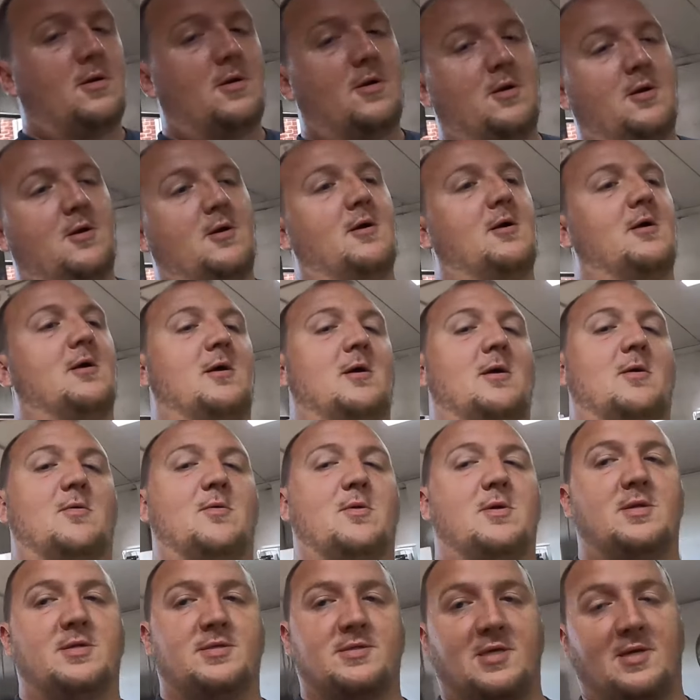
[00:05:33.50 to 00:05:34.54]
Alright,
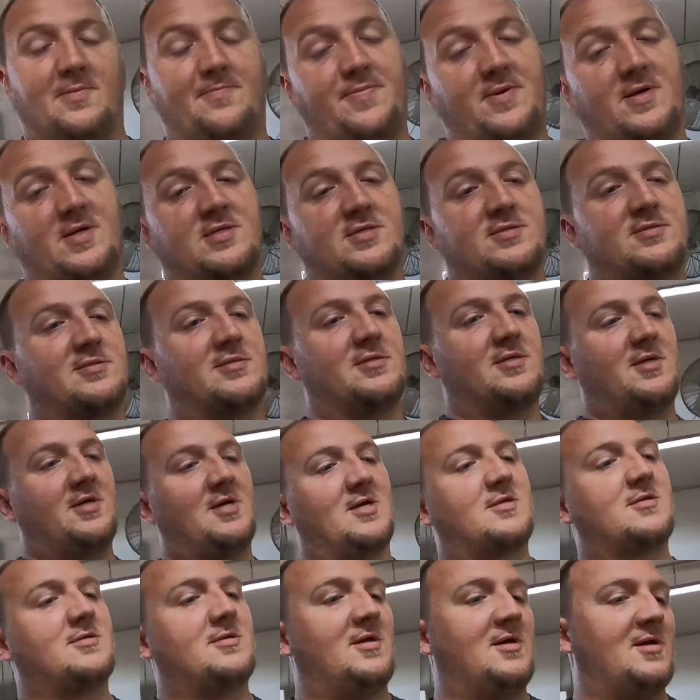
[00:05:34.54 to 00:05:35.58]
what is up? It is the
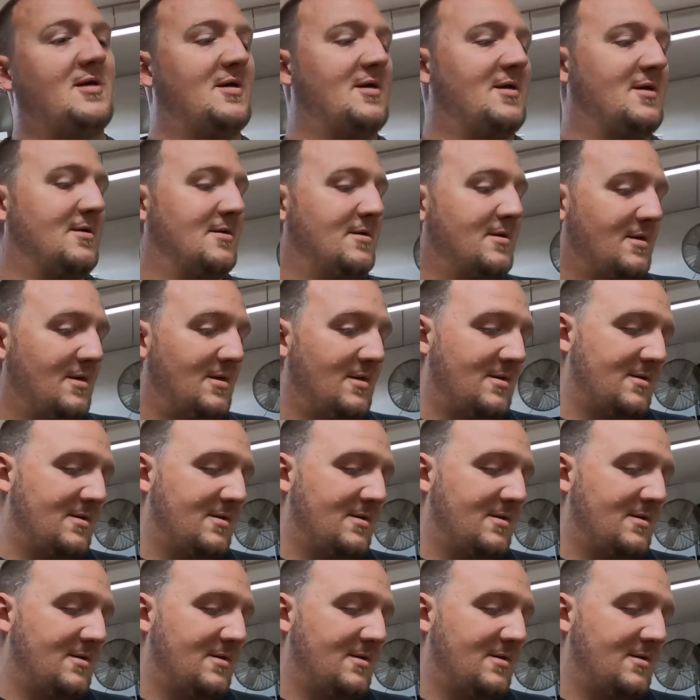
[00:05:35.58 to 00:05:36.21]
next day,